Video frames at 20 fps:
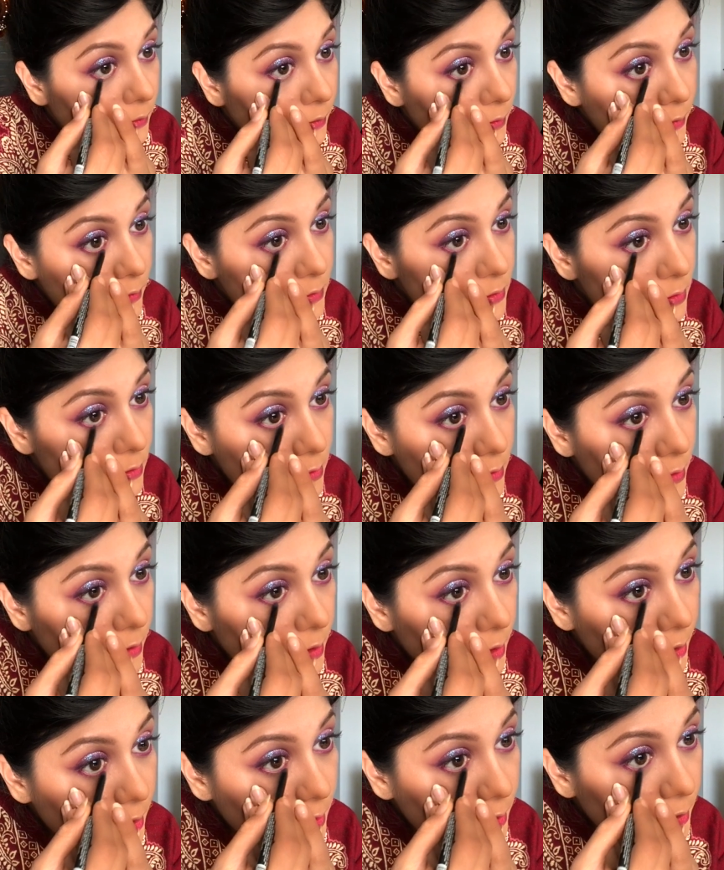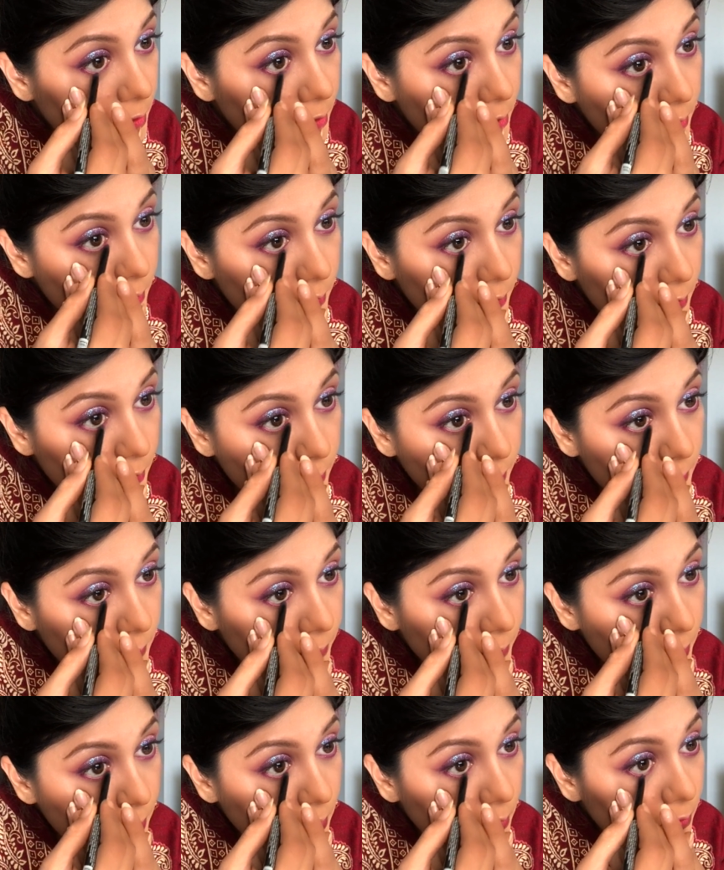Also dragging it a little
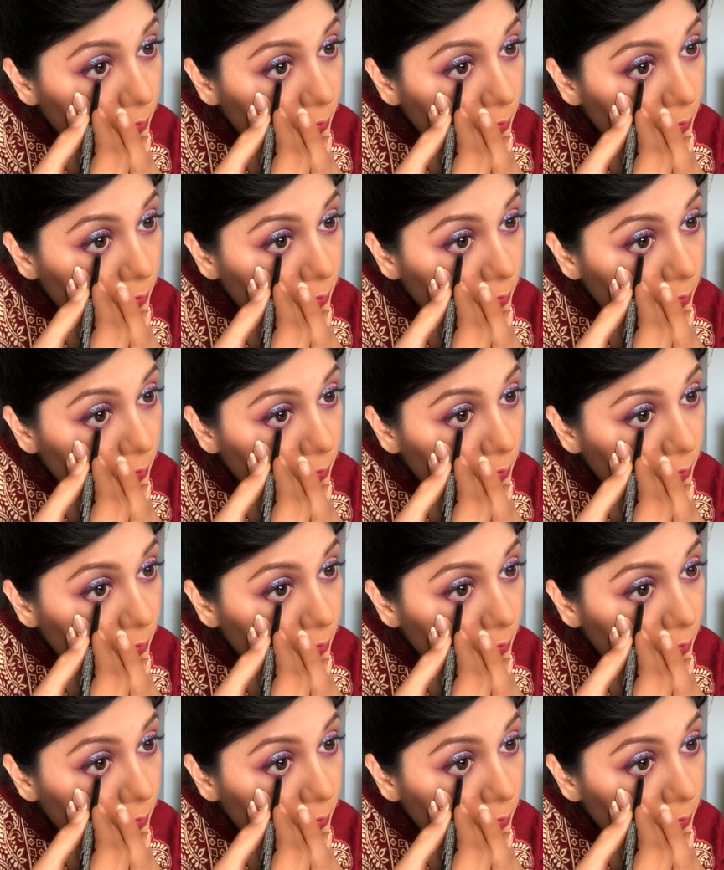bit